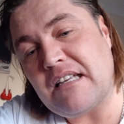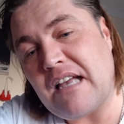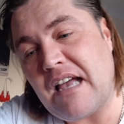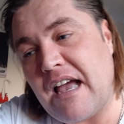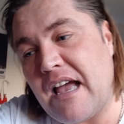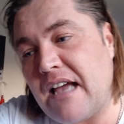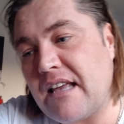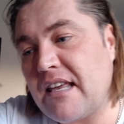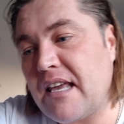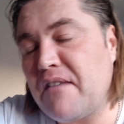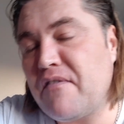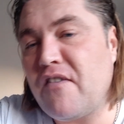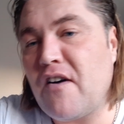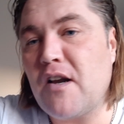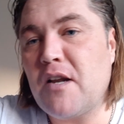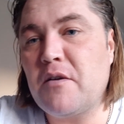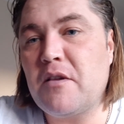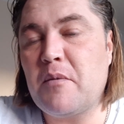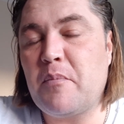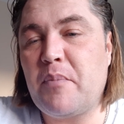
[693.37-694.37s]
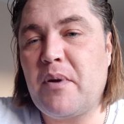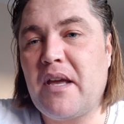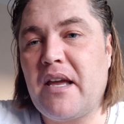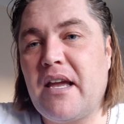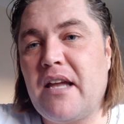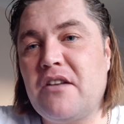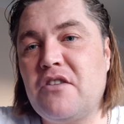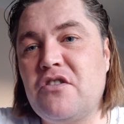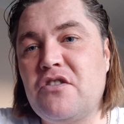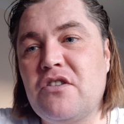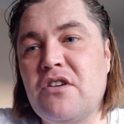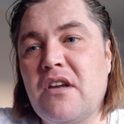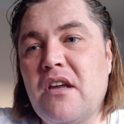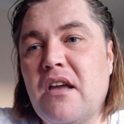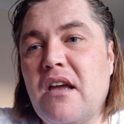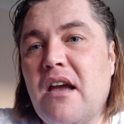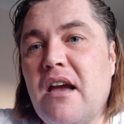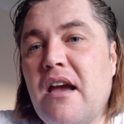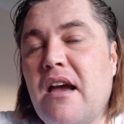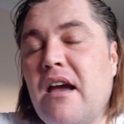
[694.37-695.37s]
Uh, keep following the page,
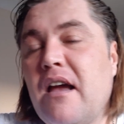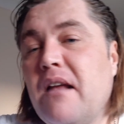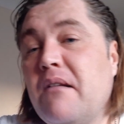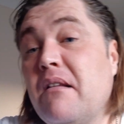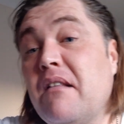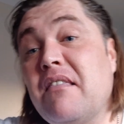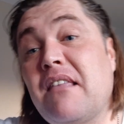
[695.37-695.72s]
and